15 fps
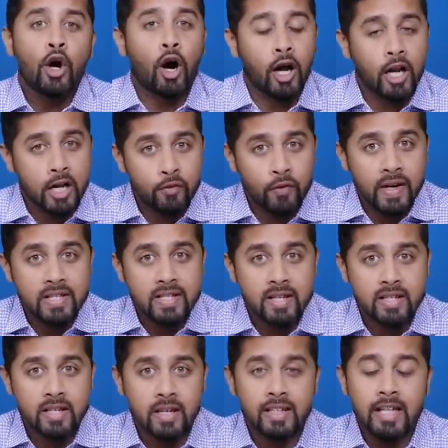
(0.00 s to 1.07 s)
on
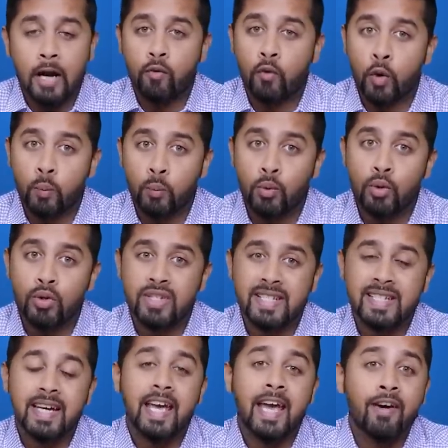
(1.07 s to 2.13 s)
infrastructure that would
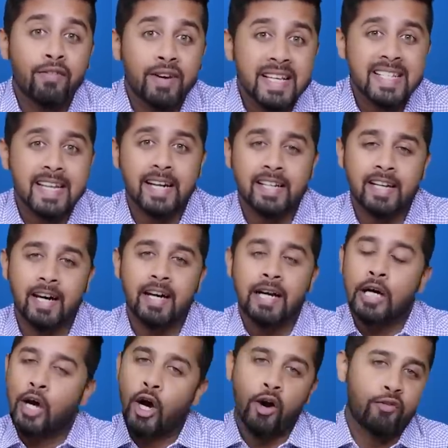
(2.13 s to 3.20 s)
boost every sector
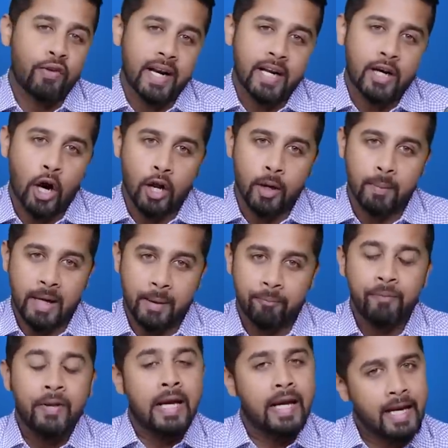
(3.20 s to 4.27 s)
of our economy
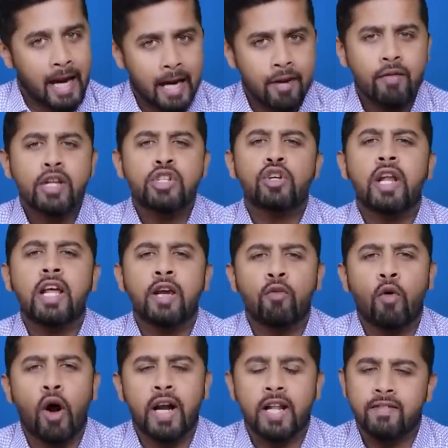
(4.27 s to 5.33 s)
and eventually
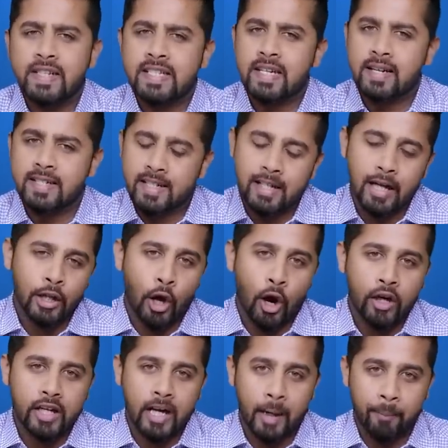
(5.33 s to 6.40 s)
reward investors in the
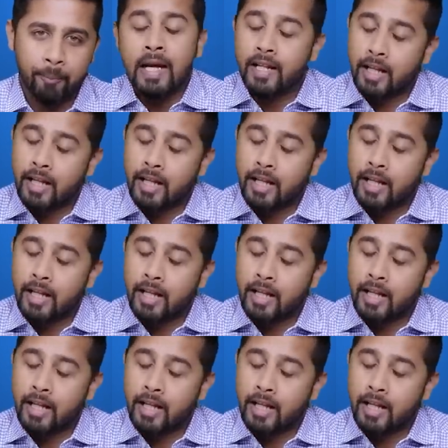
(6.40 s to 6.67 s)
long term.